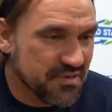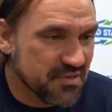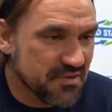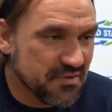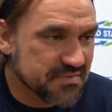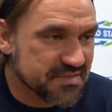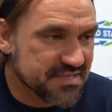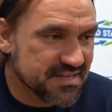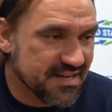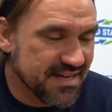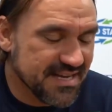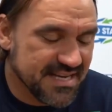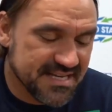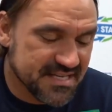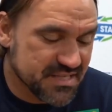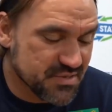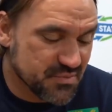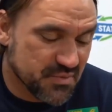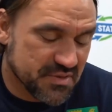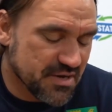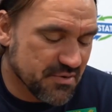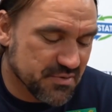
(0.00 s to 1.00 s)
uh, of style.
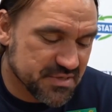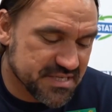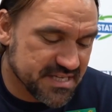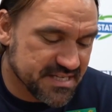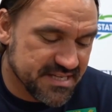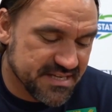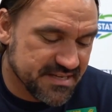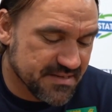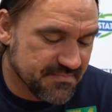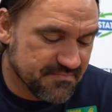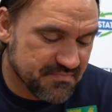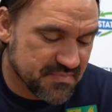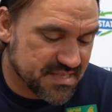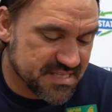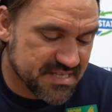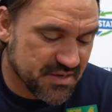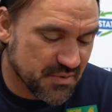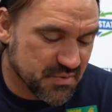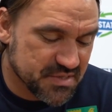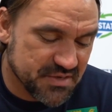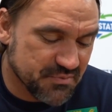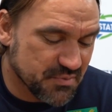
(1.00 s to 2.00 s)
And without any
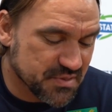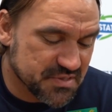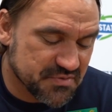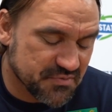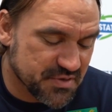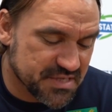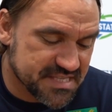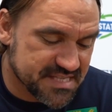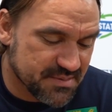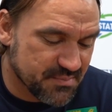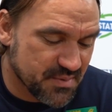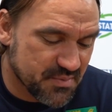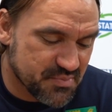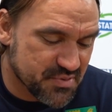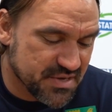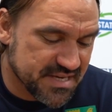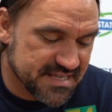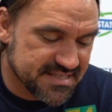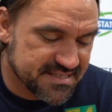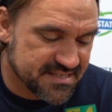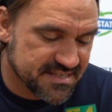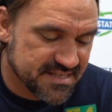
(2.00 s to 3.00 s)
doubt, he was, for example,
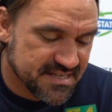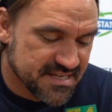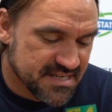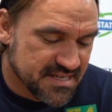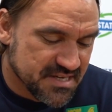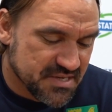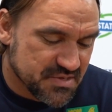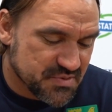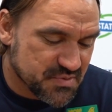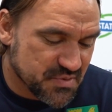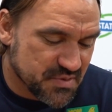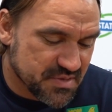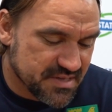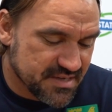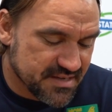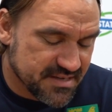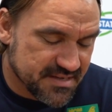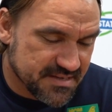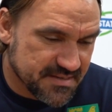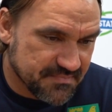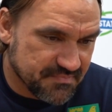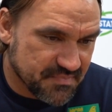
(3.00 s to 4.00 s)
praised during
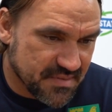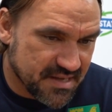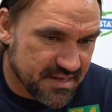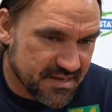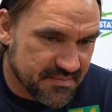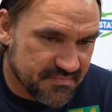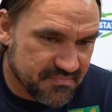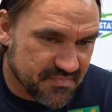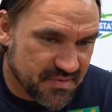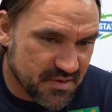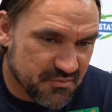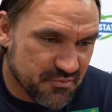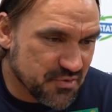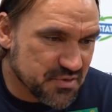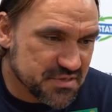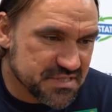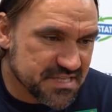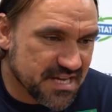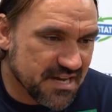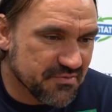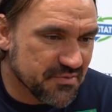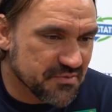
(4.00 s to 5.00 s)
the uh,
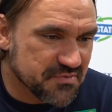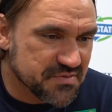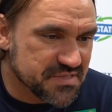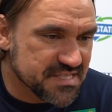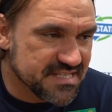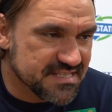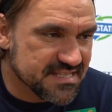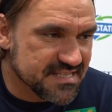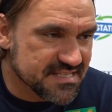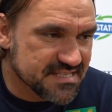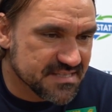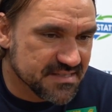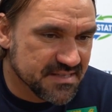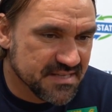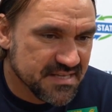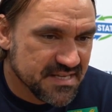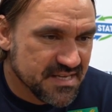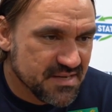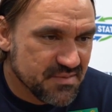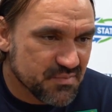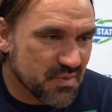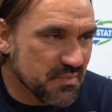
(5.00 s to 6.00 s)
first half of the season as a,
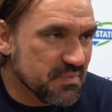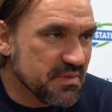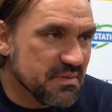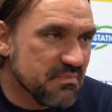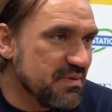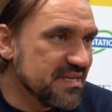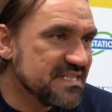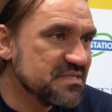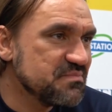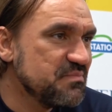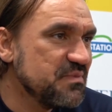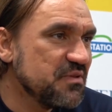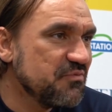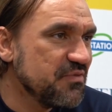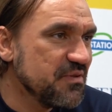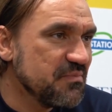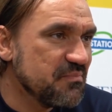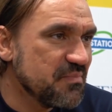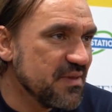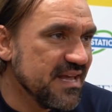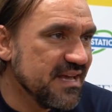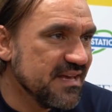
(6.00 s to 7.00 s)
probably the best
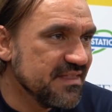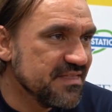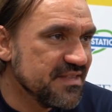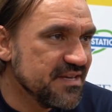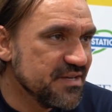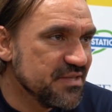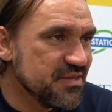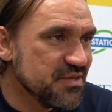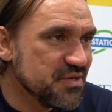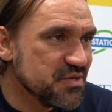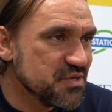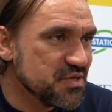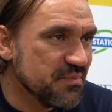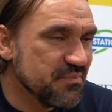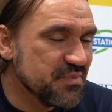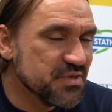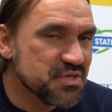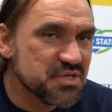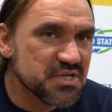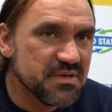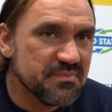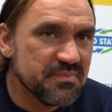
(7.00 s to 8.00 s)
midfield player in the, in the,
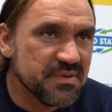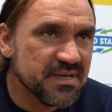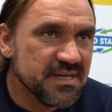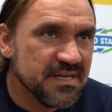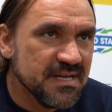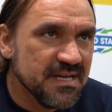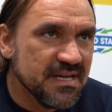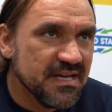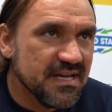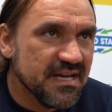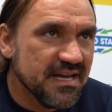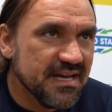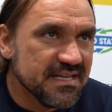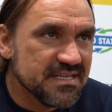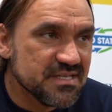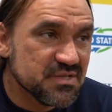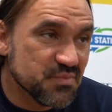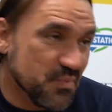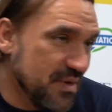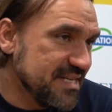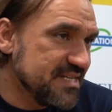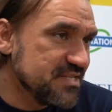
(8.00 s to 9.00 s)
championship
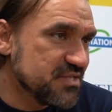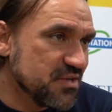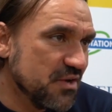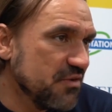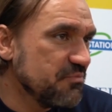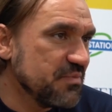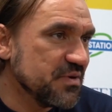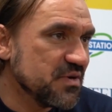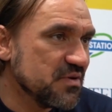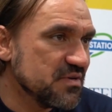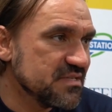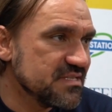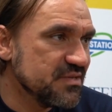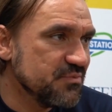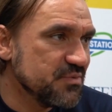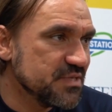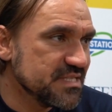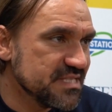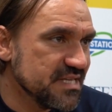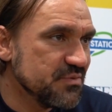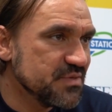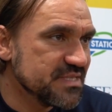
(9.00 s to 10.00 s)
and well deserved because he
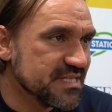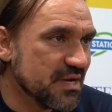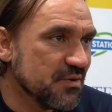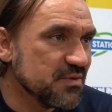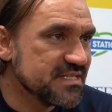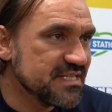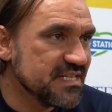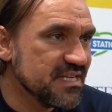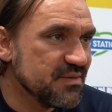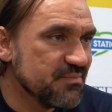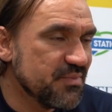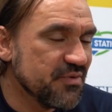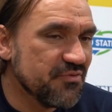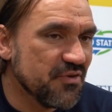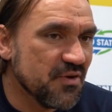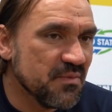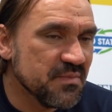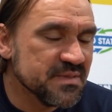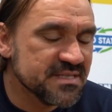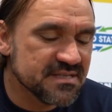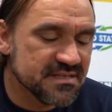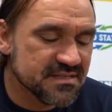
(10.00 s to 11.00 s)
was there with outstanding
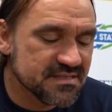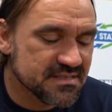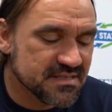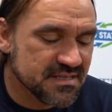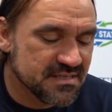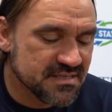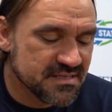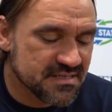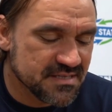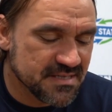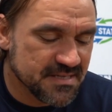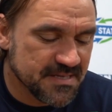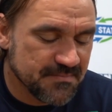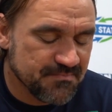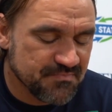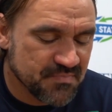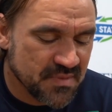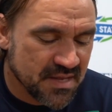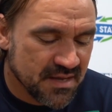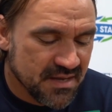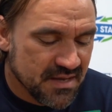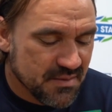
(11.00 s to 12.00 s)
performances. And
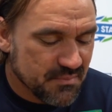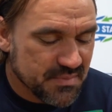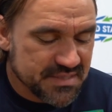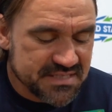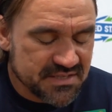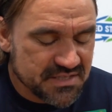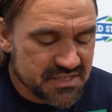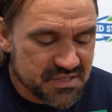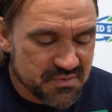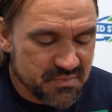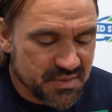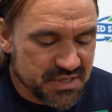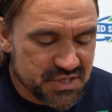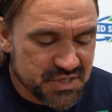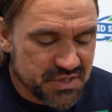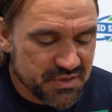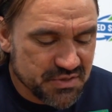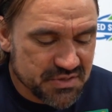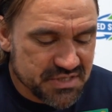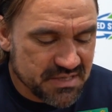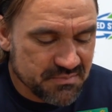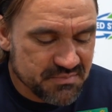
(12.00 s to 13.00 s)
um, But it's not so much
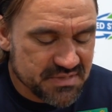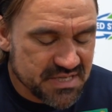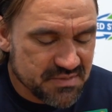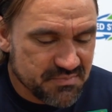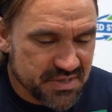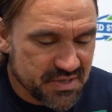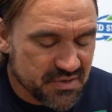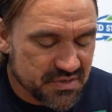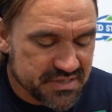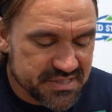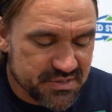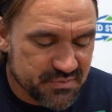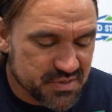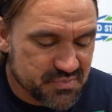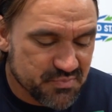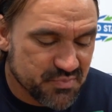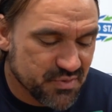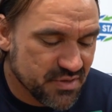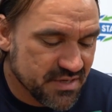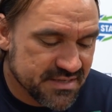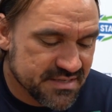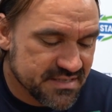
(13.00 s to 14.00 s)
he attempted because he was
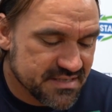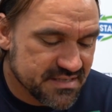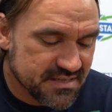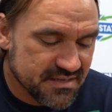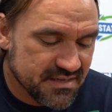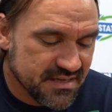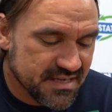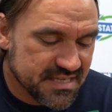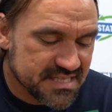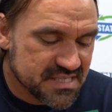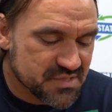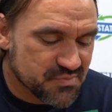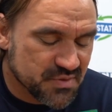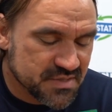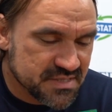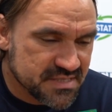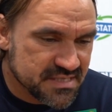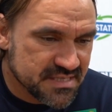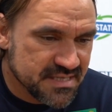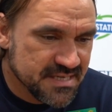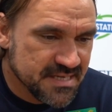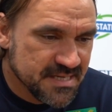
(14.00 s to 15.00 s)
brilliant uh, at
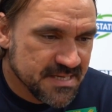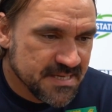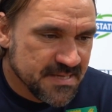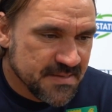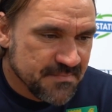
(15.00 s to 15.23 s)
Swansea